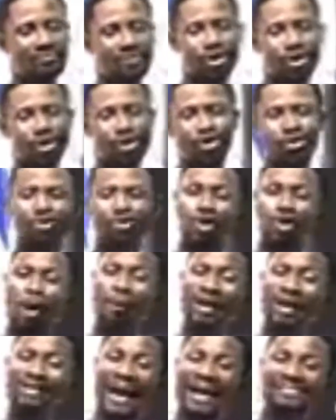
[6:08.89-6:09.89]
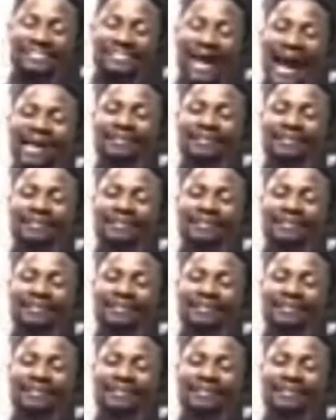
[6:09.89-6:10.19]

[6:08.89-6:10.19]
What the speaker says: You know what I said?